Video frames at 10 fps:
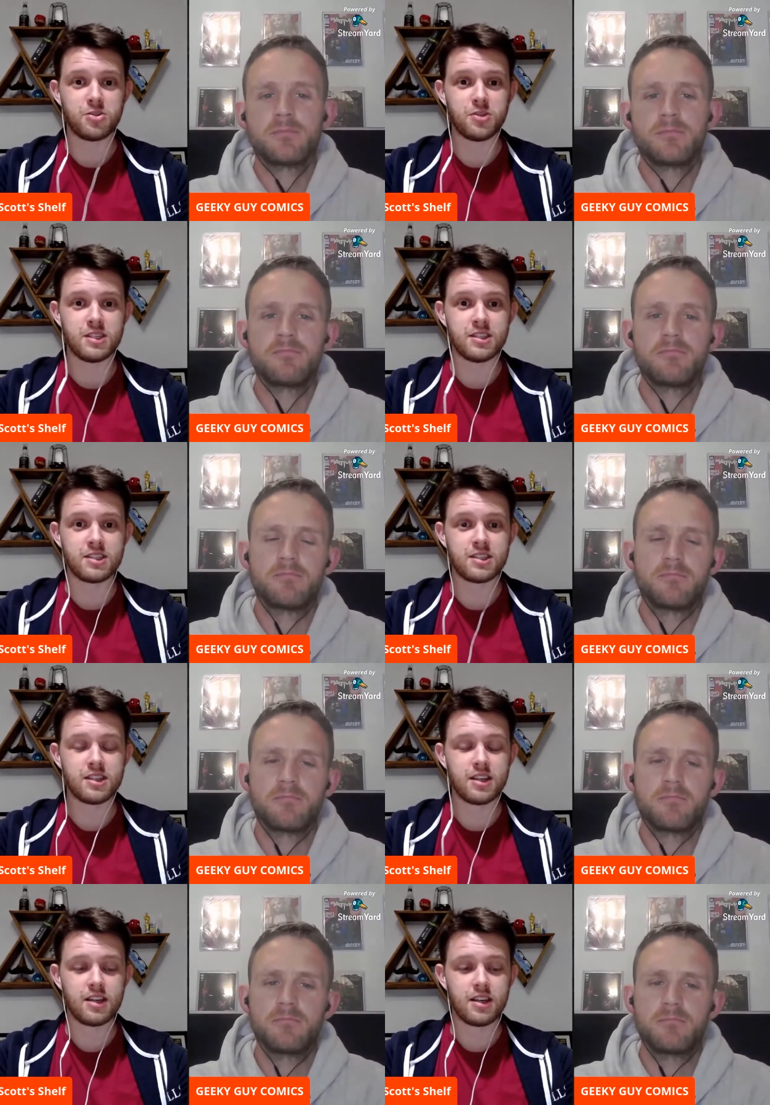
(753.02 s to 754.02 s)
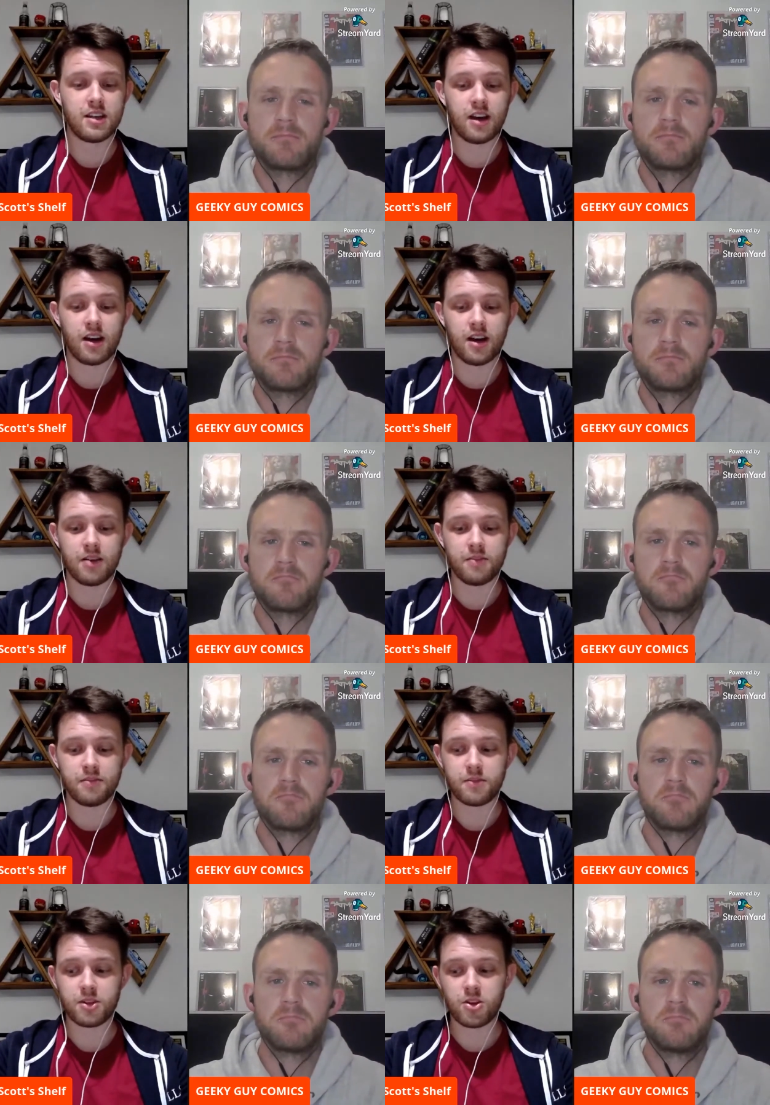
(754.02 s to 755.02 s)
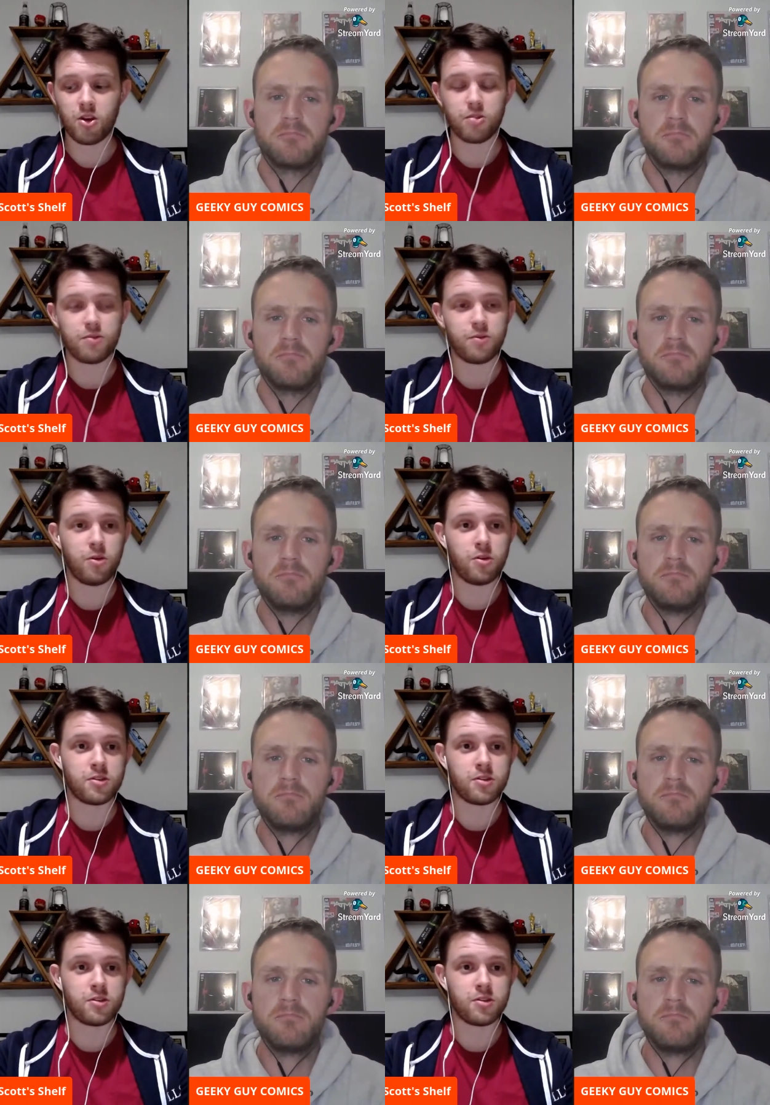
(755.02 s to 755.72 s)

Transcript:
Speaker 1: is um, God of War